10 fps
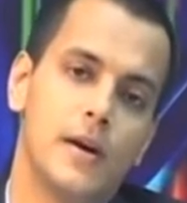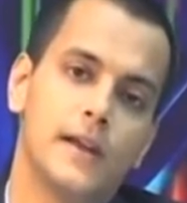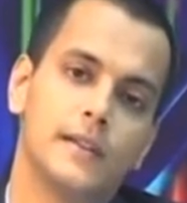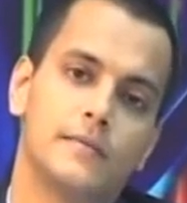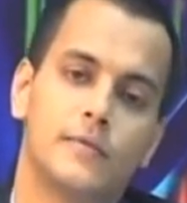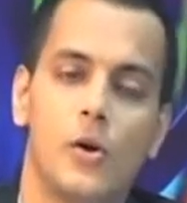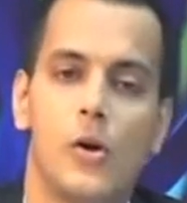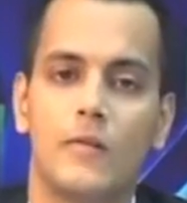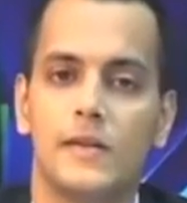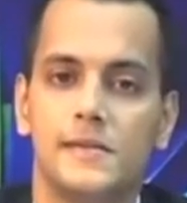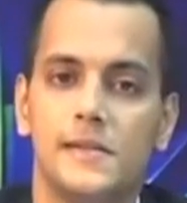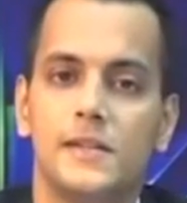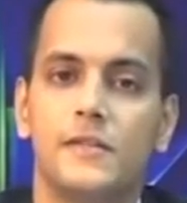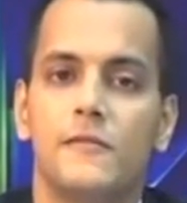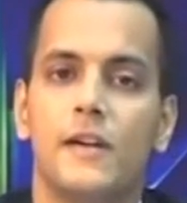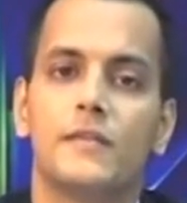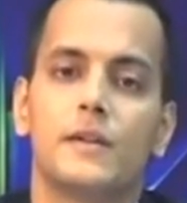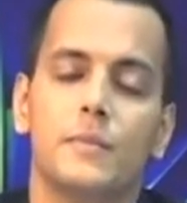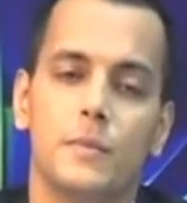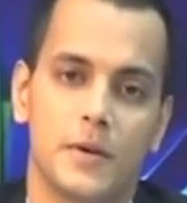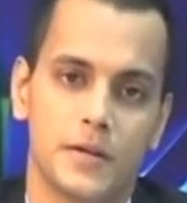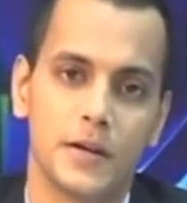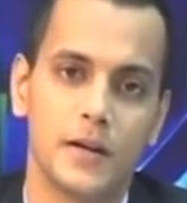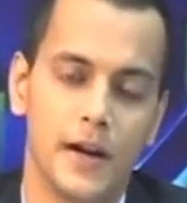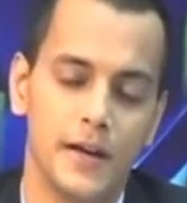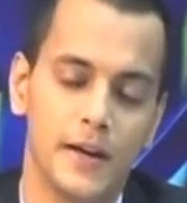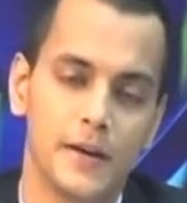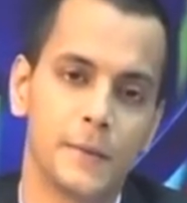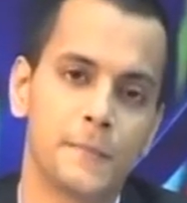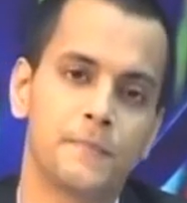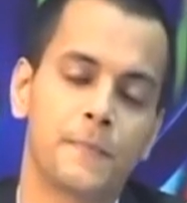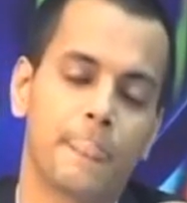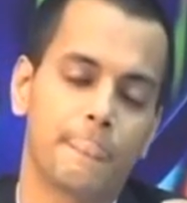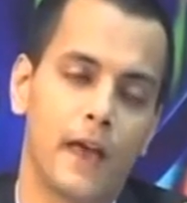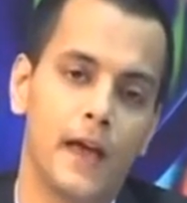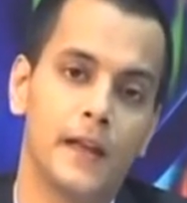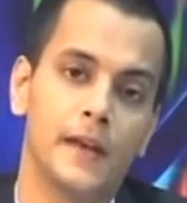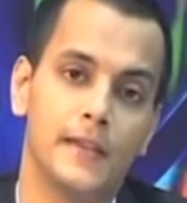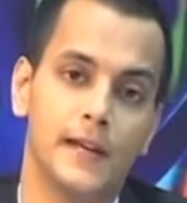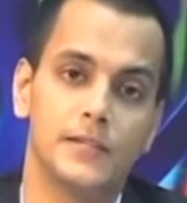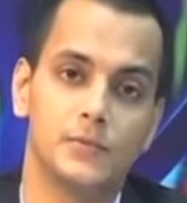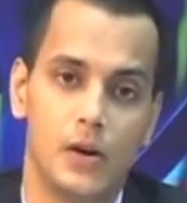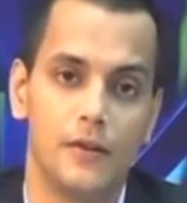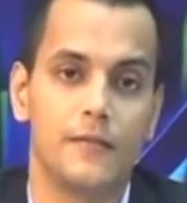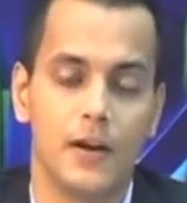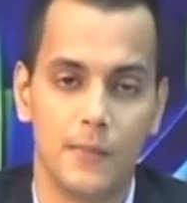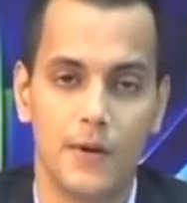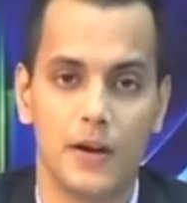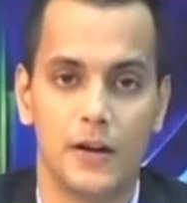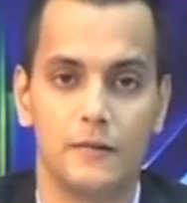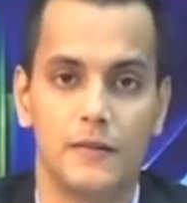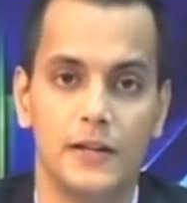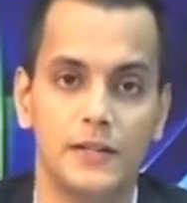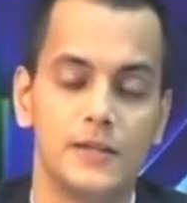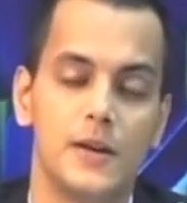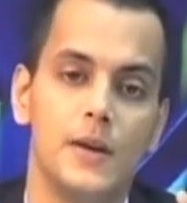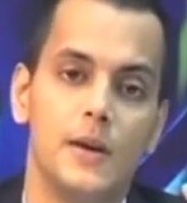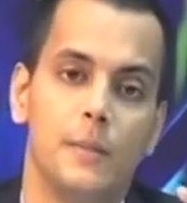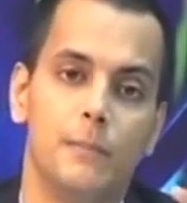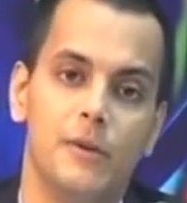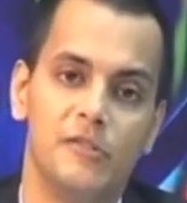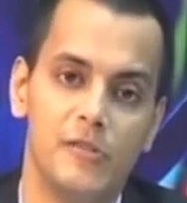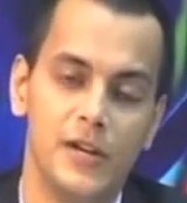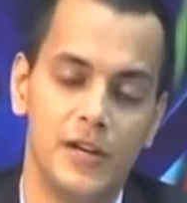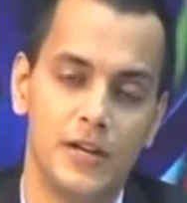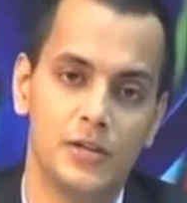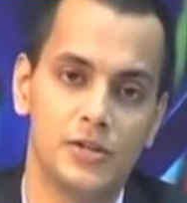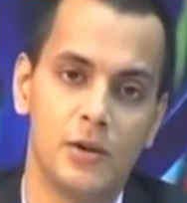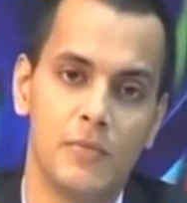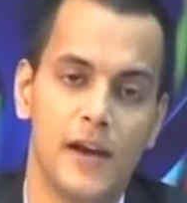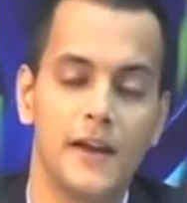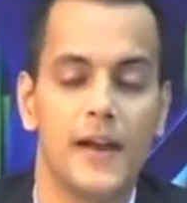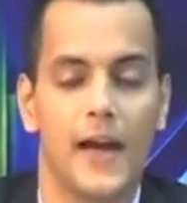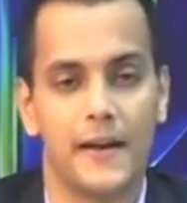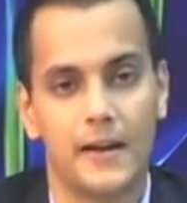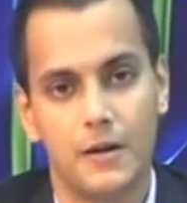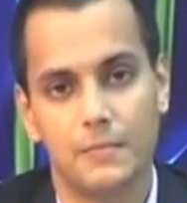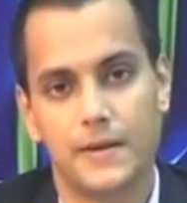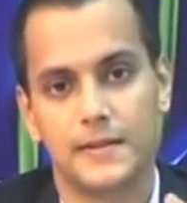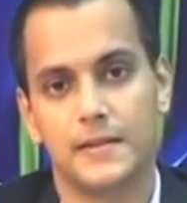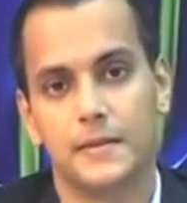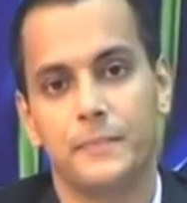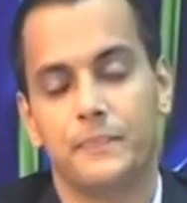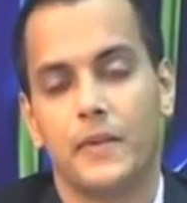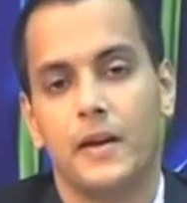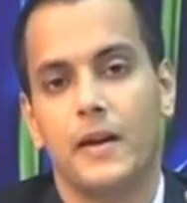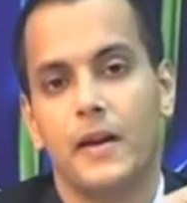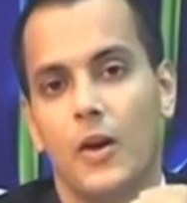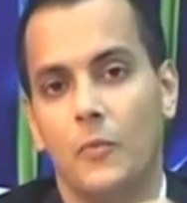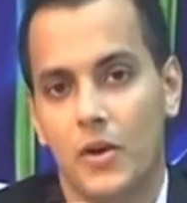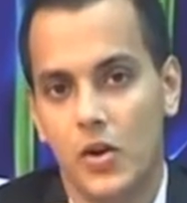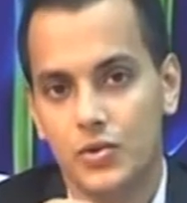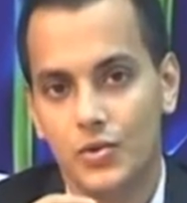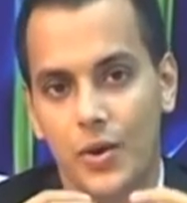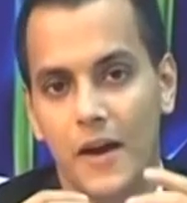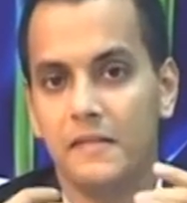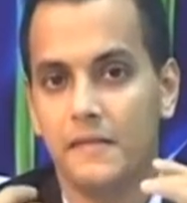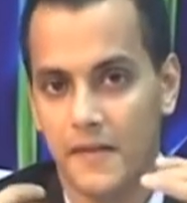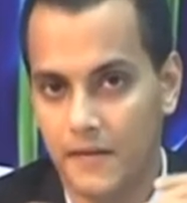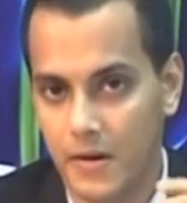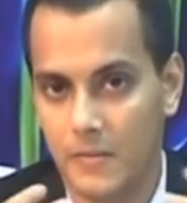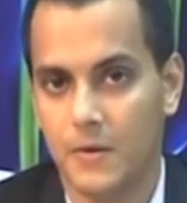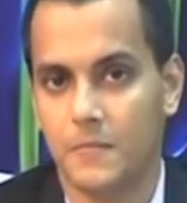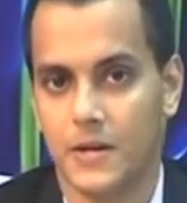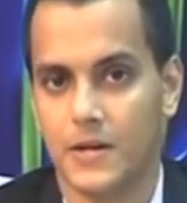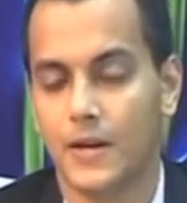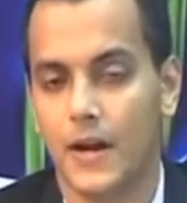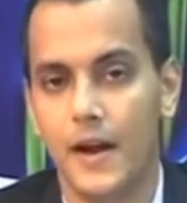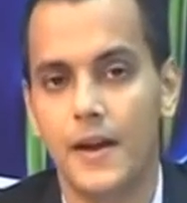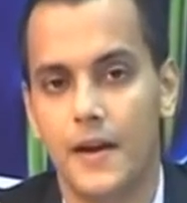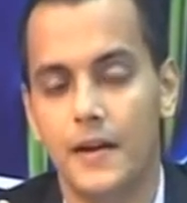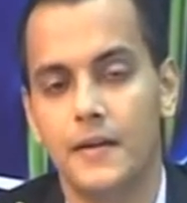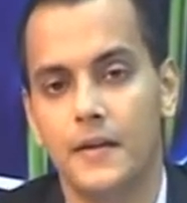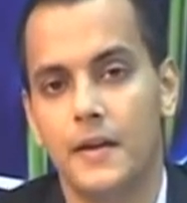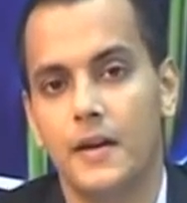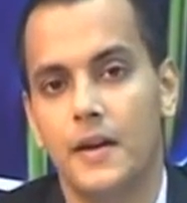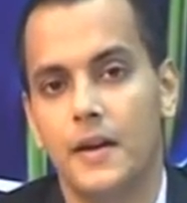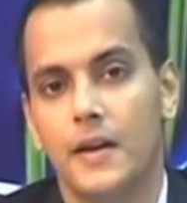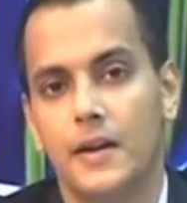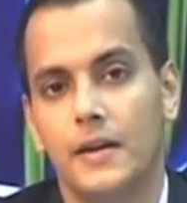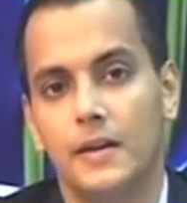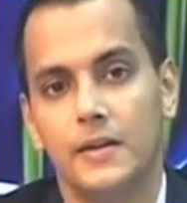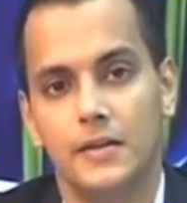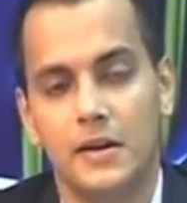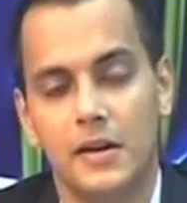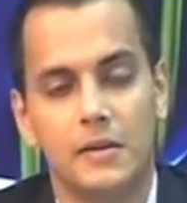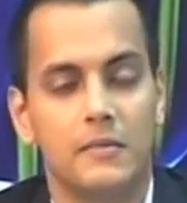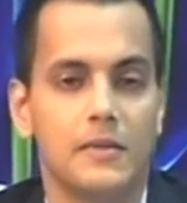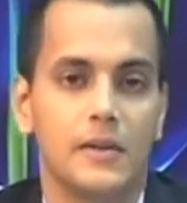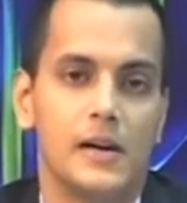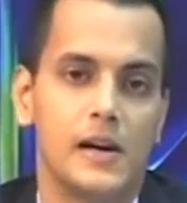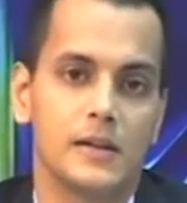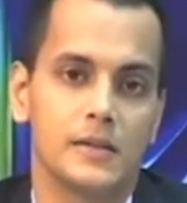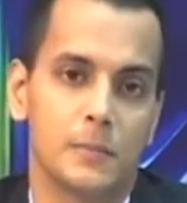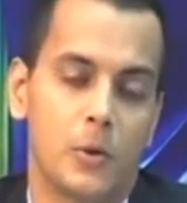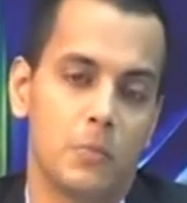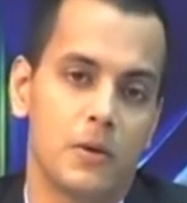There is no distinct for a blade because the blade component Stage being that you have the number of parts. A typical turbine blade like 70 to 80 blade mounted on a disc so parts for one.